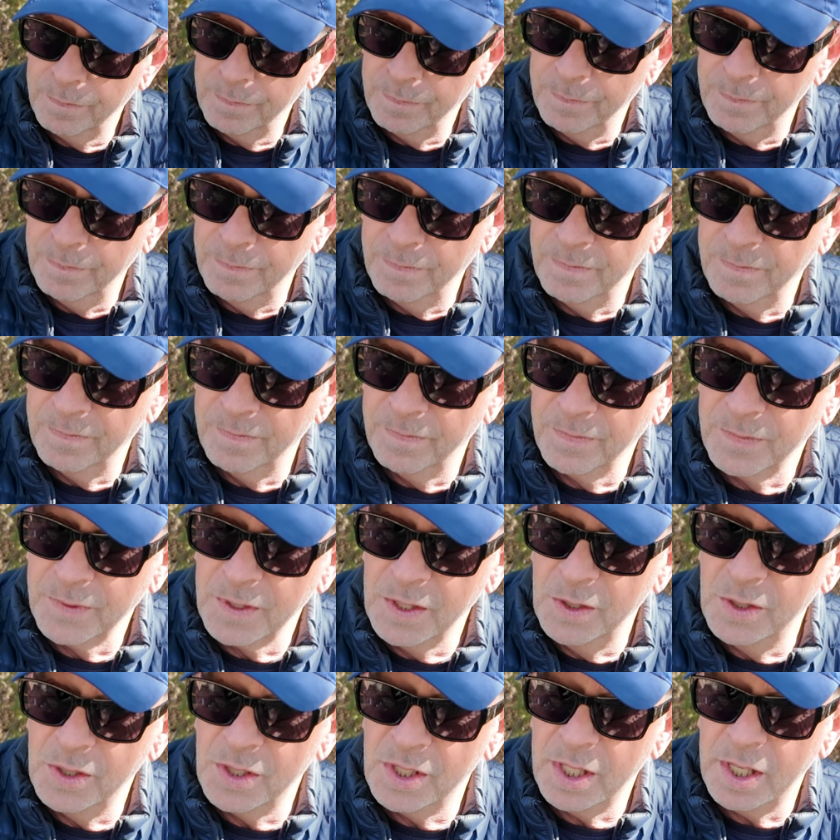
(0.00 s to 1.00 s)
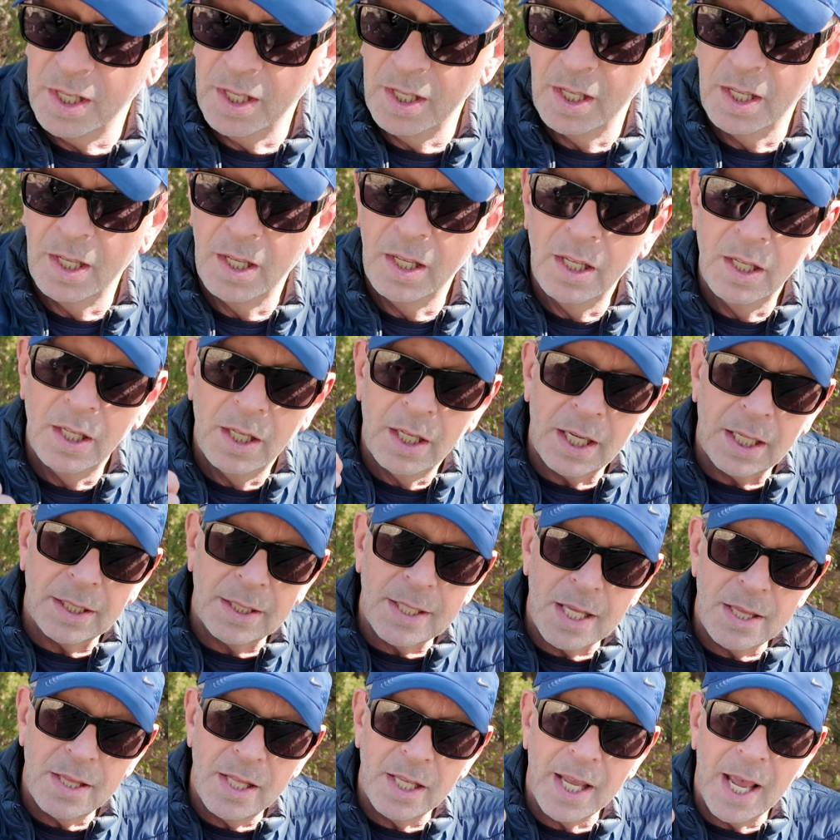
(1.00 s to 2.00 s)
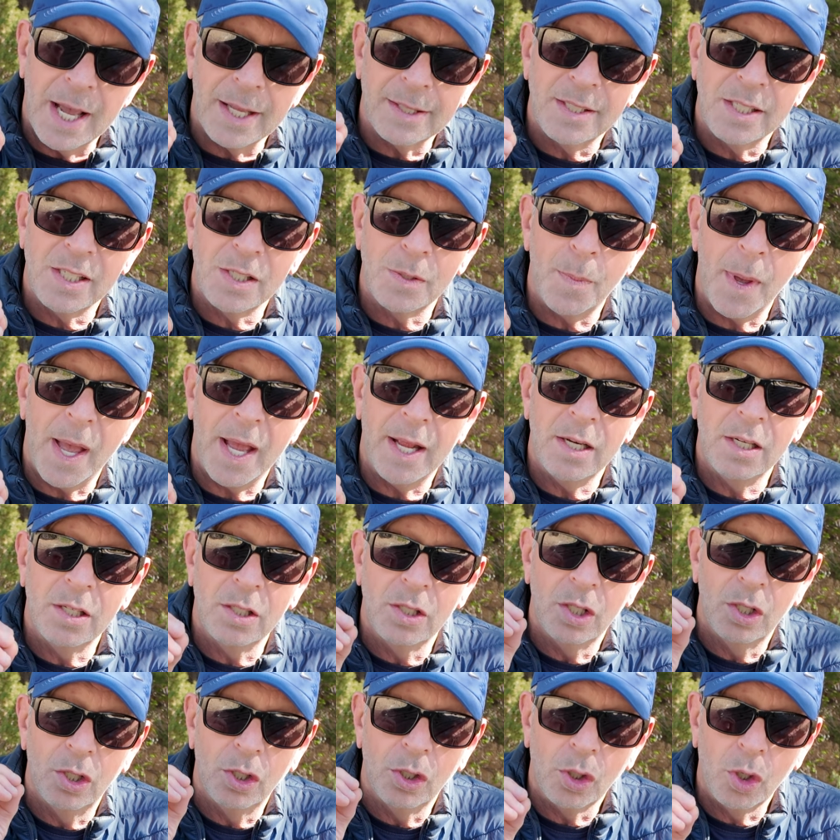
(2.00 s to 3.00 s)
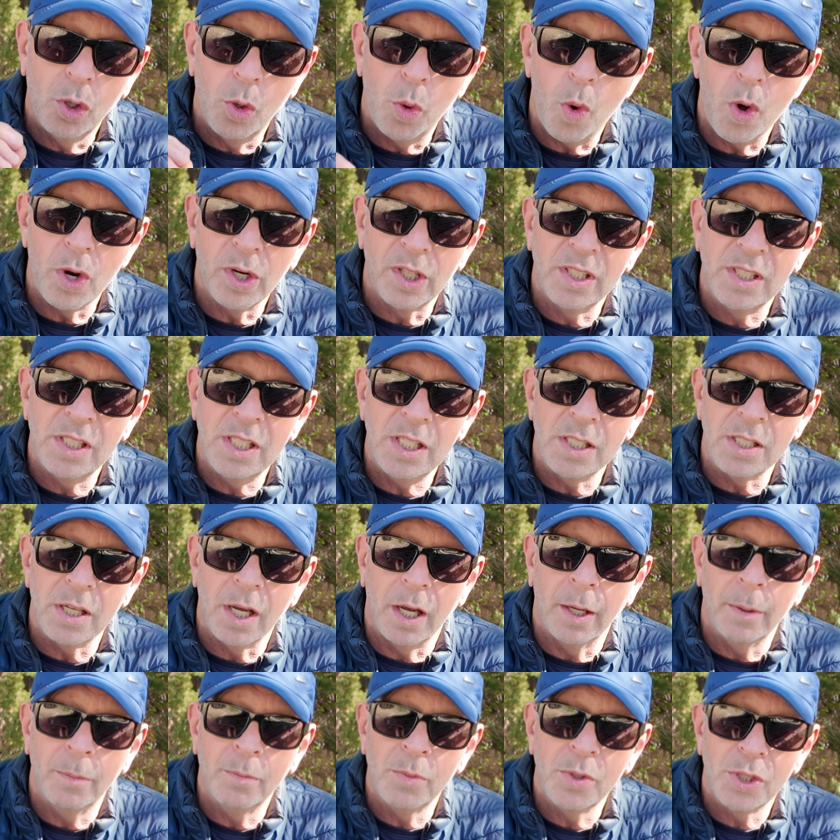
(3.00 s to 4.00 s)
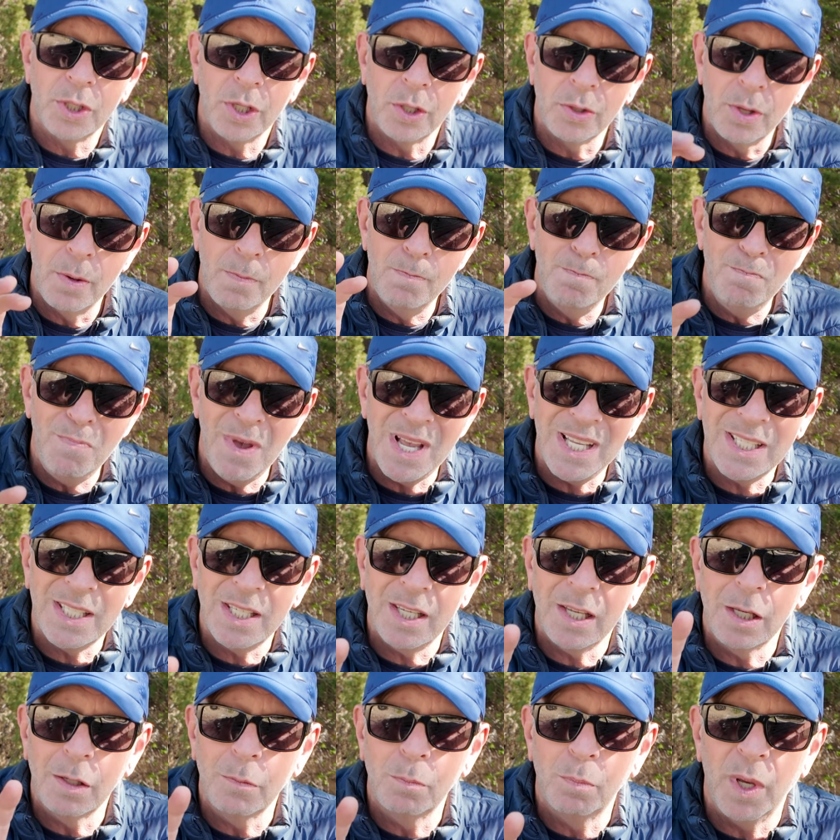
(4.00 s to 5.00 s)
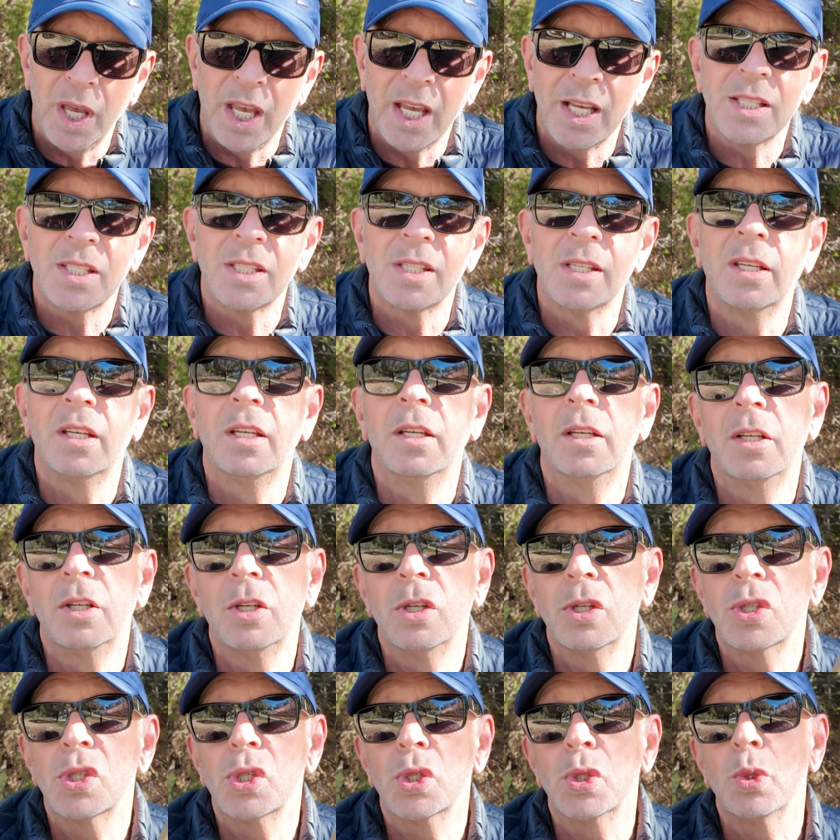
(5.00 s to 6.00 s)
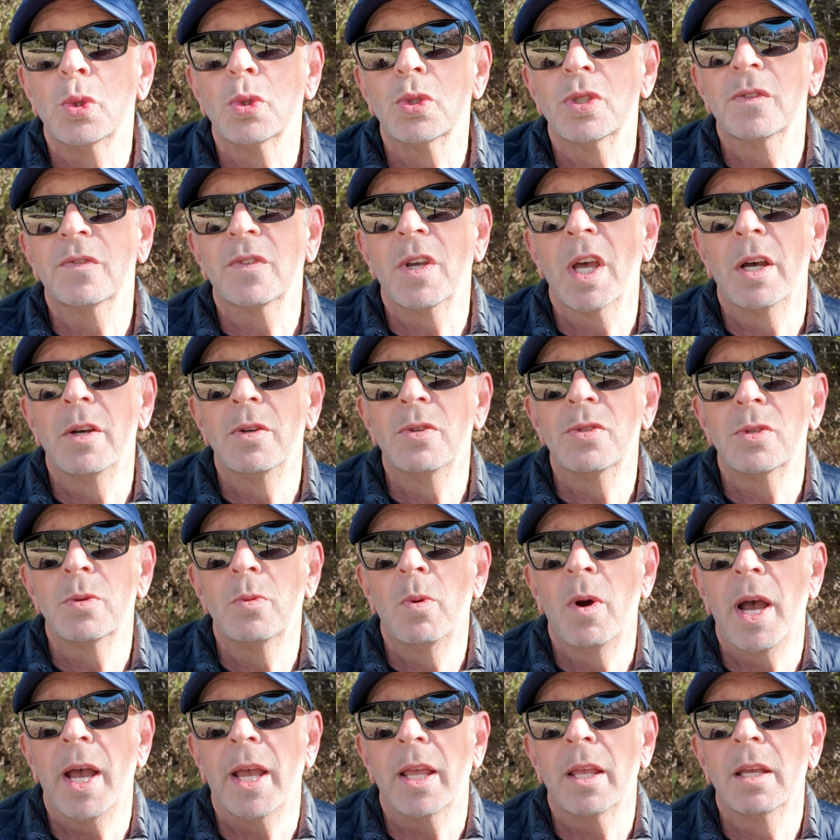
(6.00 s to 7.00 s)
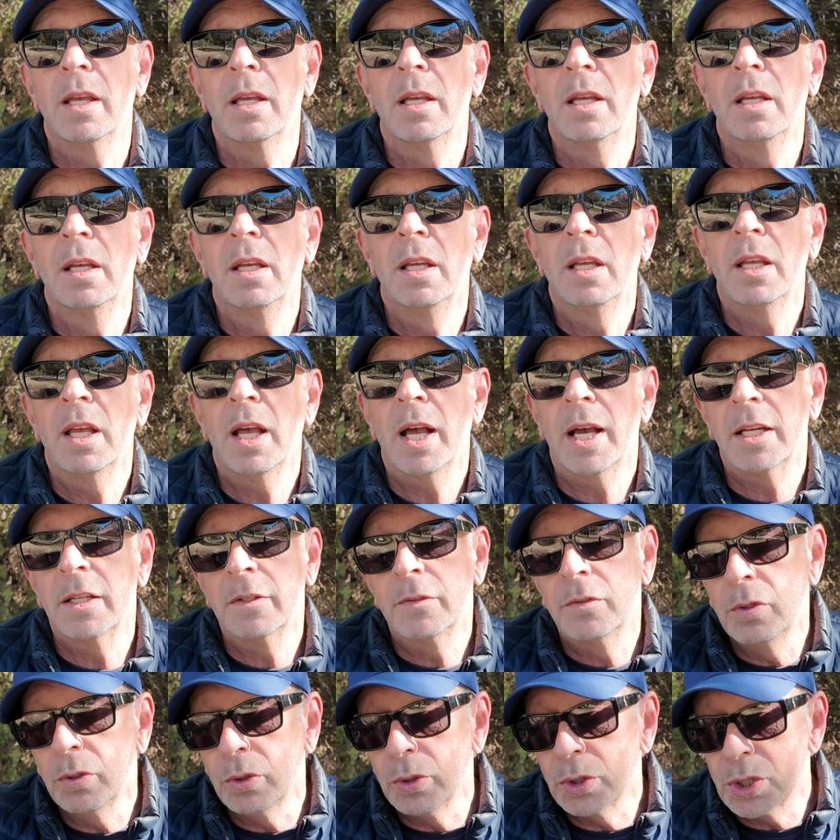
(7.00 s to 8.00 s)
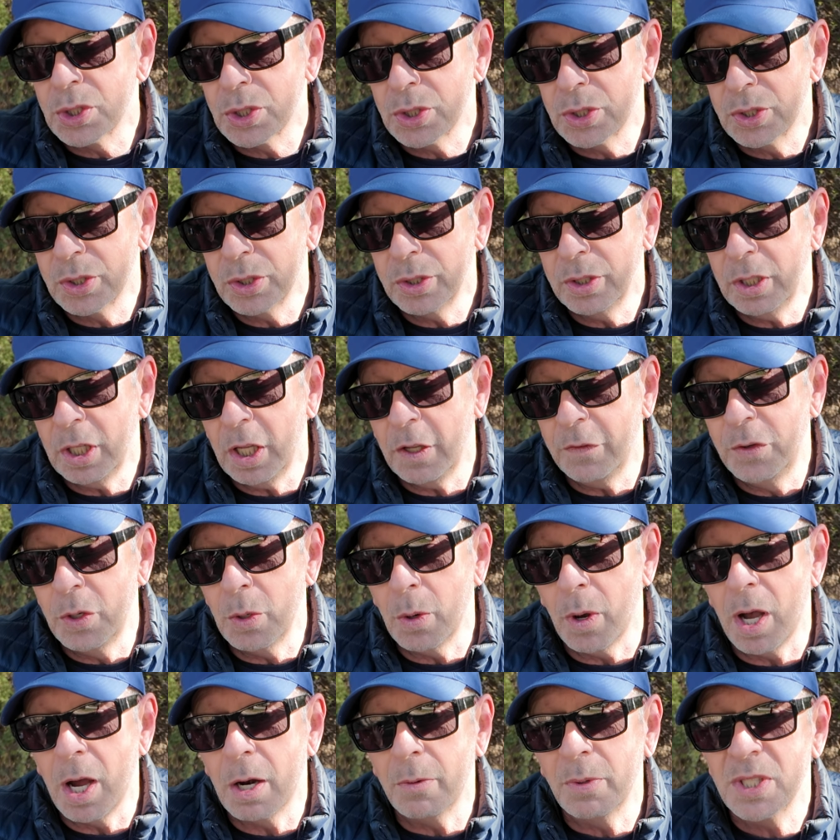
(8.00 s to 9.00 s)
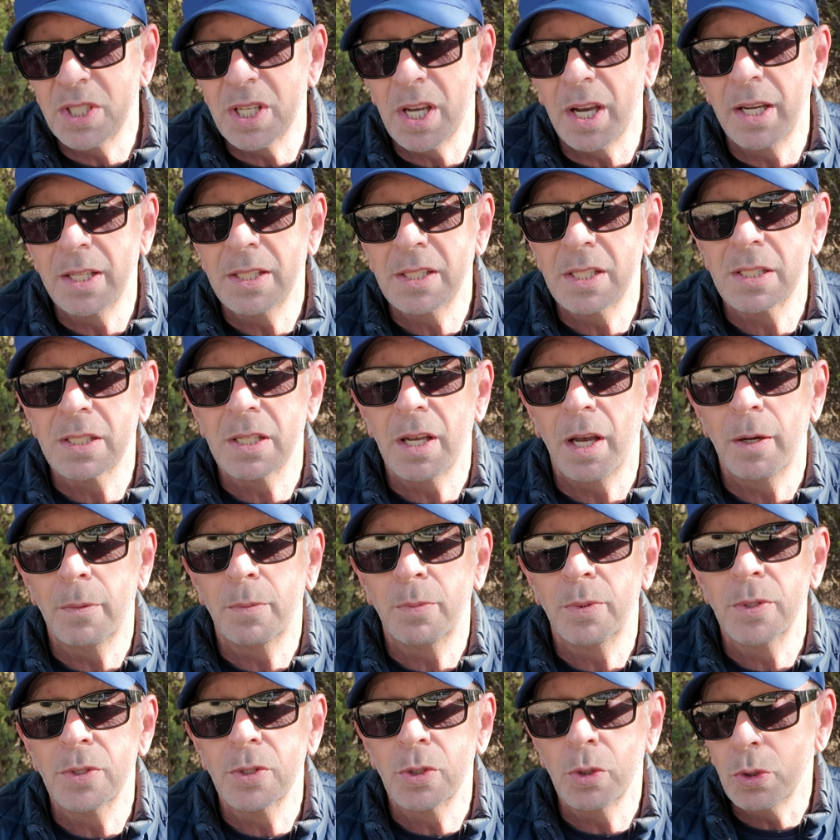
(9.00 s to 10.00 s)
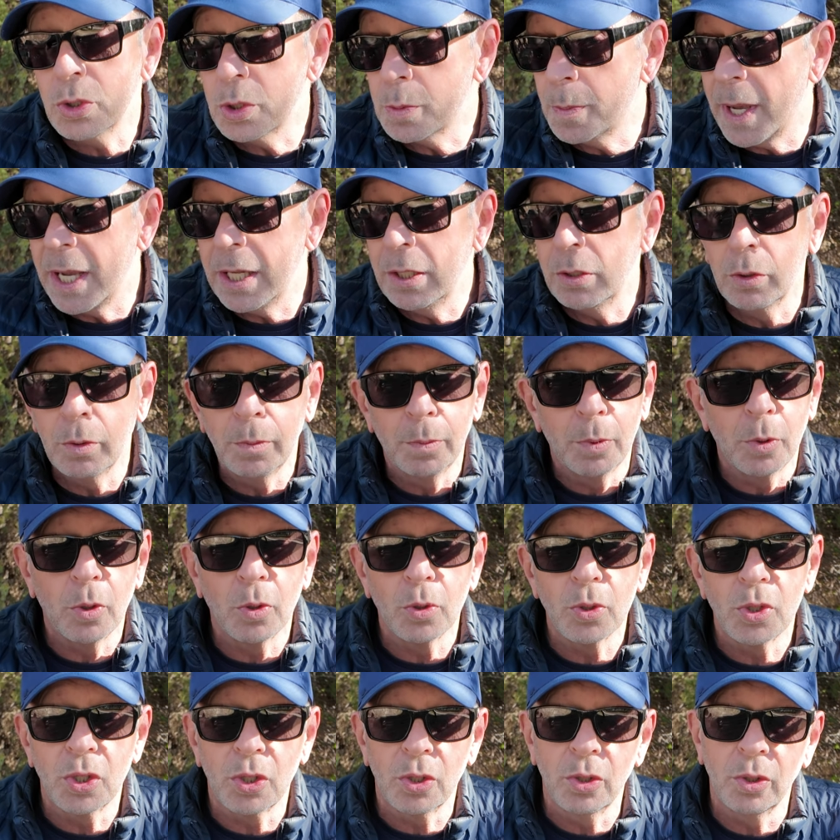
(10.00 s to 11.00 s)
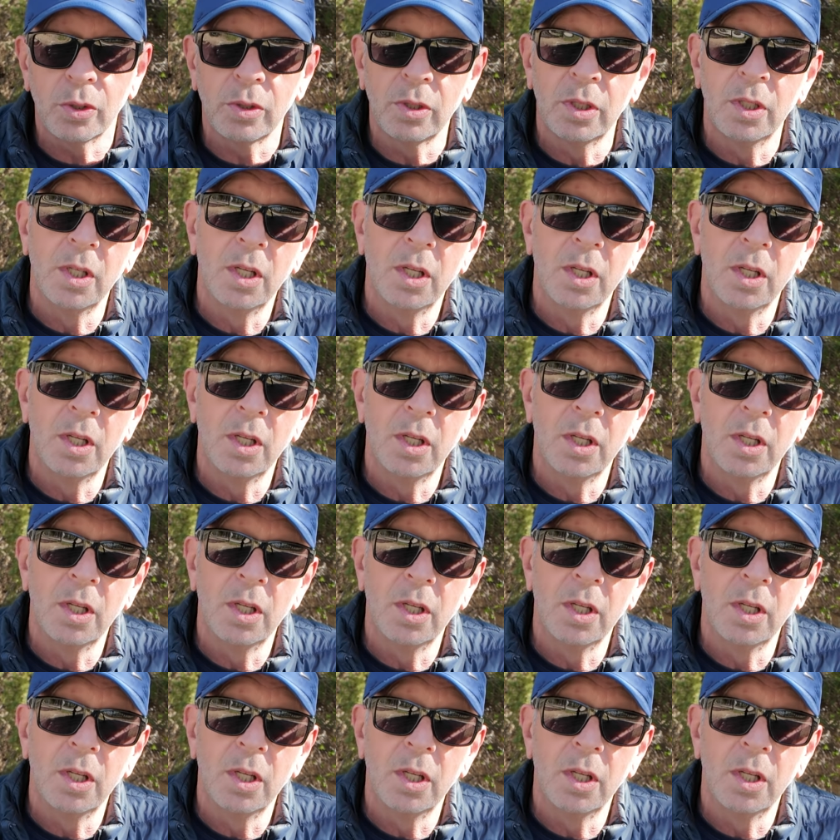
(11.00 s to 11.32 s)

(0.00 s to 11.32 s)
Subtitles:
You see? And then they get to spend quality time. So the missing bit sort of goes away. And of course, if you are retired to Cyprus or Spain or Portugal,